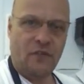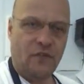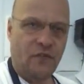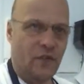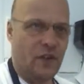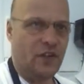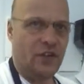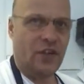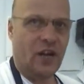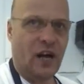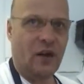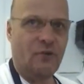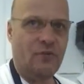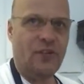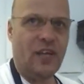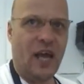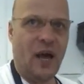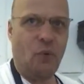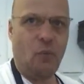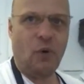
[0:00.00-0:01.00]
You know,
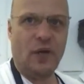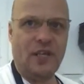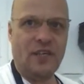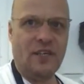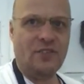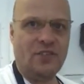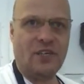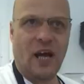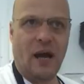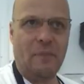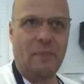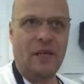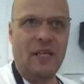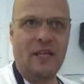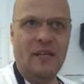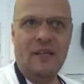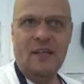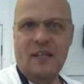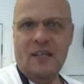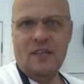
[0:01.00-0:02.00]
now winter's coming,
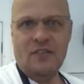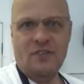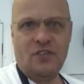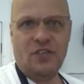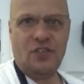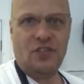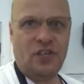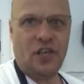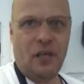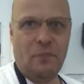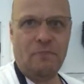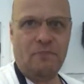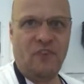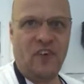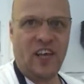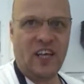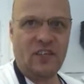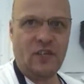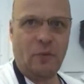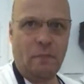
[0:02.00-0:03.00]
it's a cheap
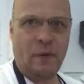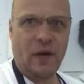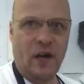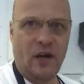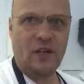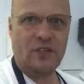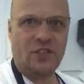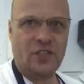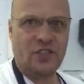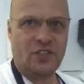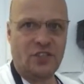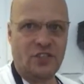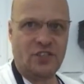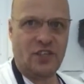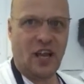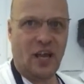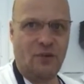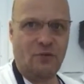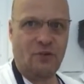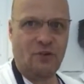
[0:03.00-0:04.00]
thing to purchase a
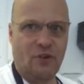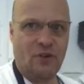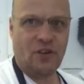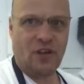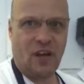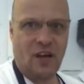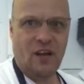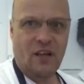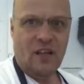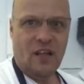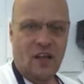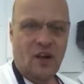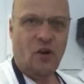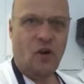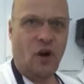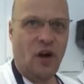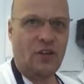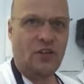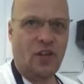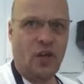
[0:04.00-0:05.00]
slow cooker.
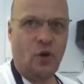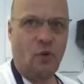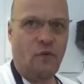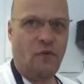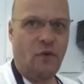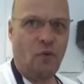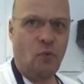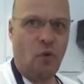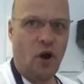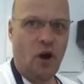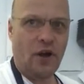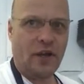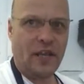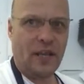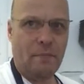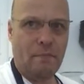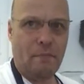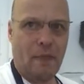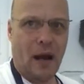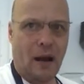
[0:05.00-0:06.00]
Ideal for
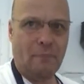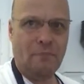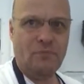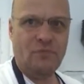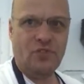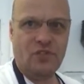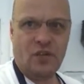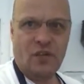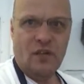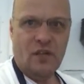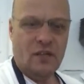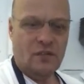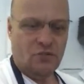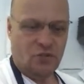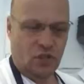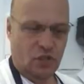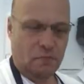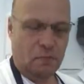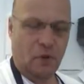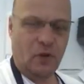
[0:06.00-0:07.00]
working mums.
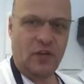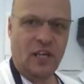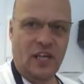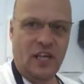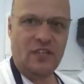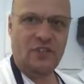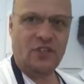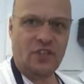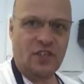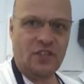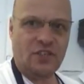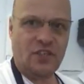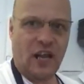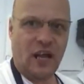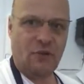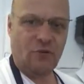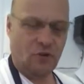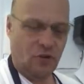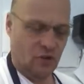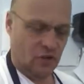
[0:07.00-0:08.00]
Just put it into the
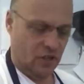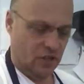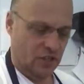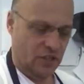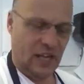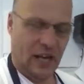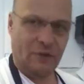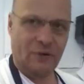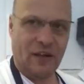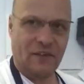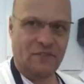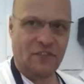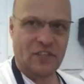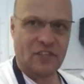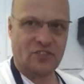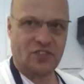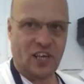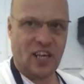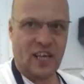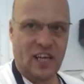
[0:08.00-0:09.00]
slow cooker. You don't have to
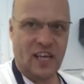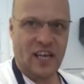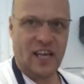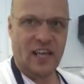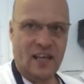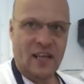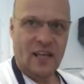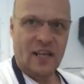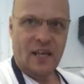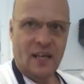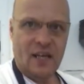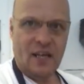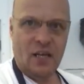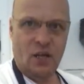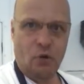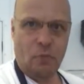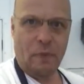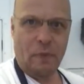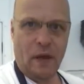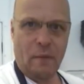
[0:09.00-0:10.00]
seal it. A
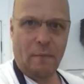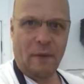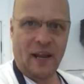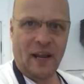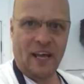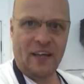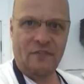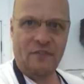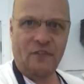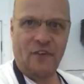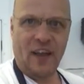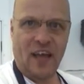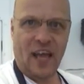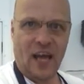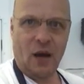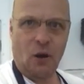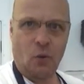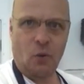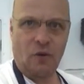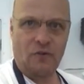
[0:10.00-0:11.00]
little bit of plain
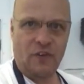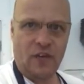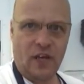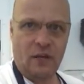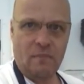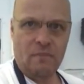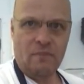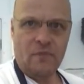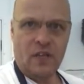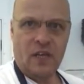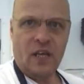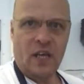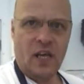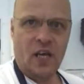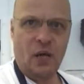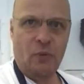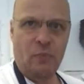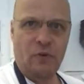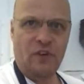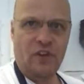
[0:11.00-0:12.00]
flour with it.
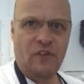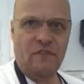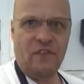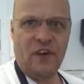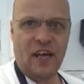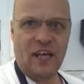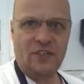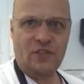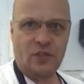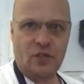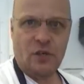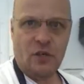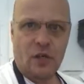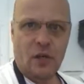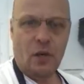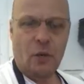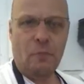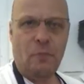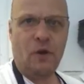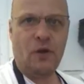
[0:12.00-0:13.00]
In with your veg.
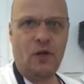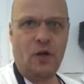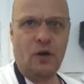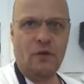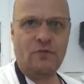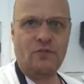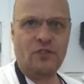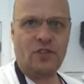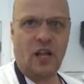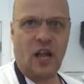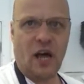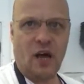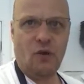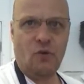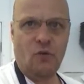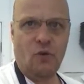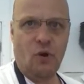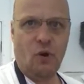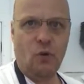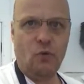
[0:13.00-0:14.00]
Put it on
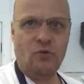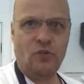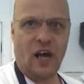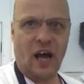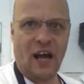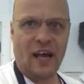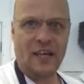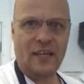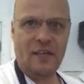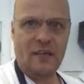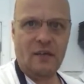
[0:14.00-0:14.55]
slow all day.